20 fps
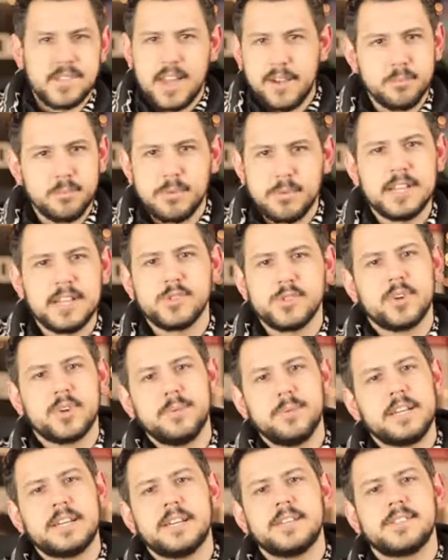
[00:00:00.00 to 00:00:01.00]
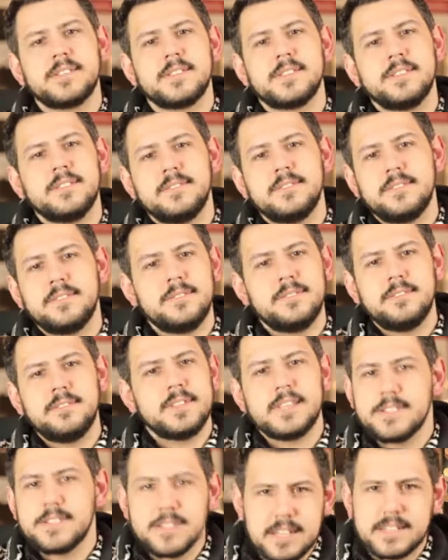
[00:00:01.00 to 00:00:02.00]
ever been to Israel because
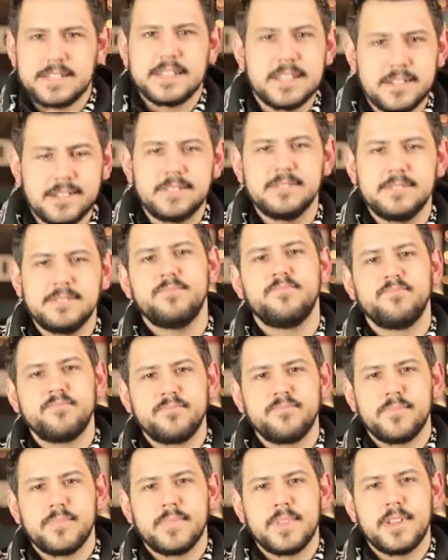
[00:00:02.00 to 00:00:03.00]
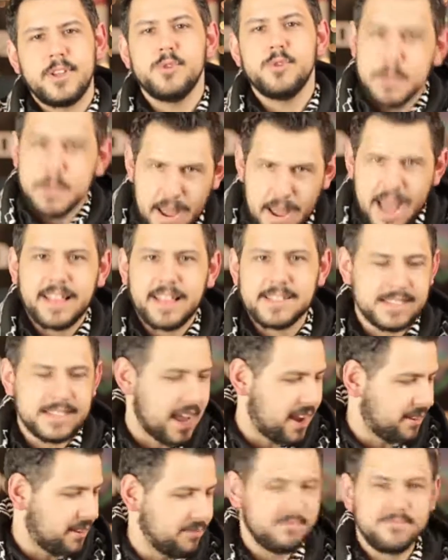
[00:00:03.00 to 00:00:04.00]
it doesn't exist. You mean
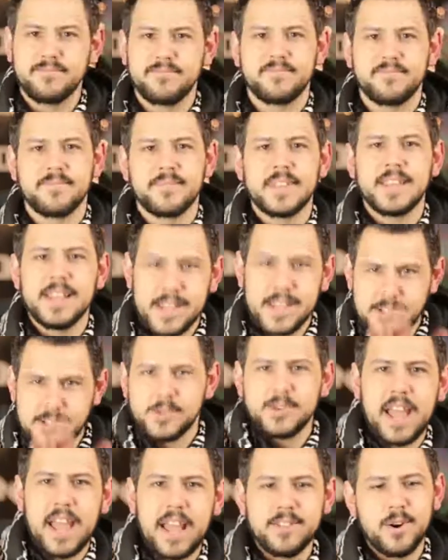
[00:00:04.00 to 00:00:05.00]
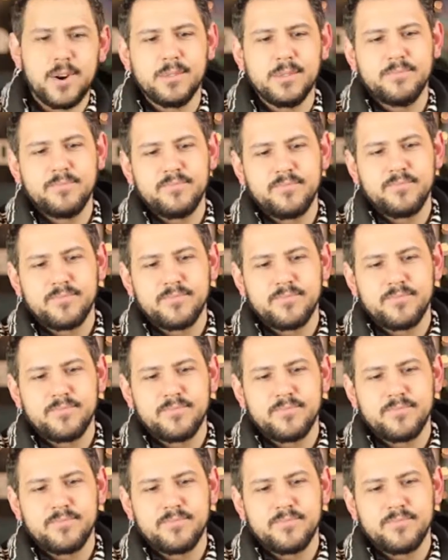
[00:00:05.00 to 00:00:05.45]
Palestine. It's okay, though.